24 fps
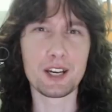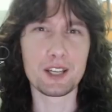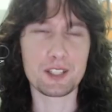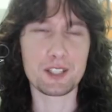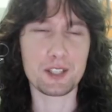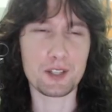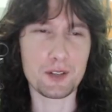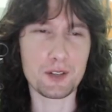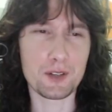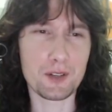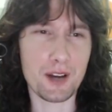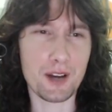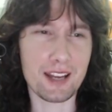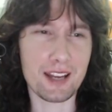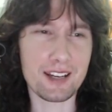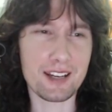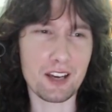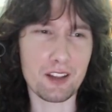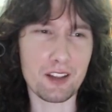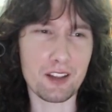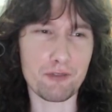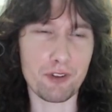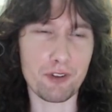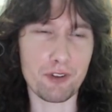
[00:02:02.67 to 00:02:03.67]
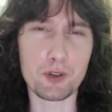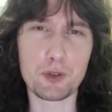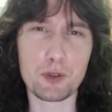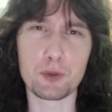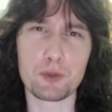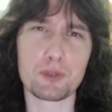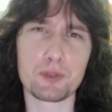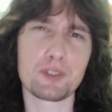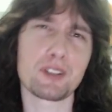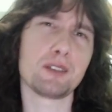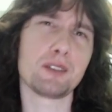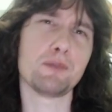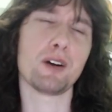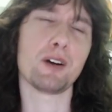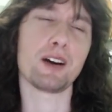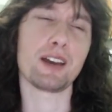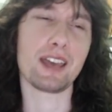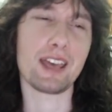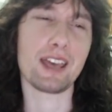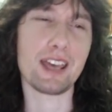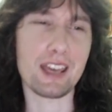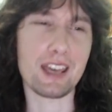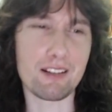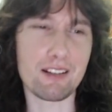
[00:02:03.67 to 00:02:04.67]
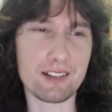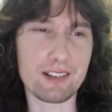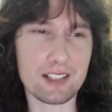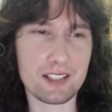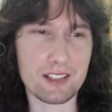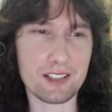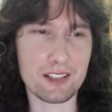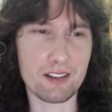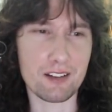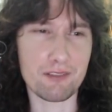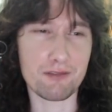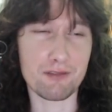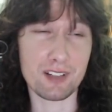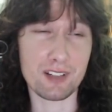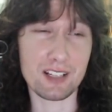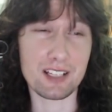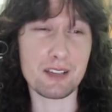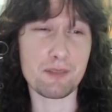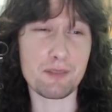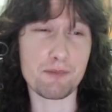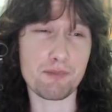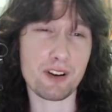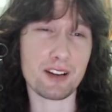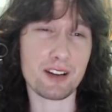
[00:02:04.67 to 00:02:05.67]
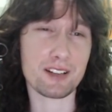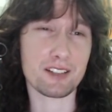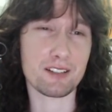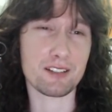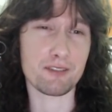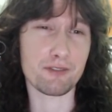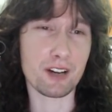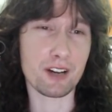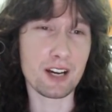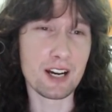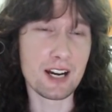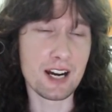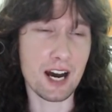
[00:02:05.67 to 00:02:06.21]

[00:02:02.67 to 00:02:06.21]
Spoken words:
to any other vocals that you might hear. It's really impressive.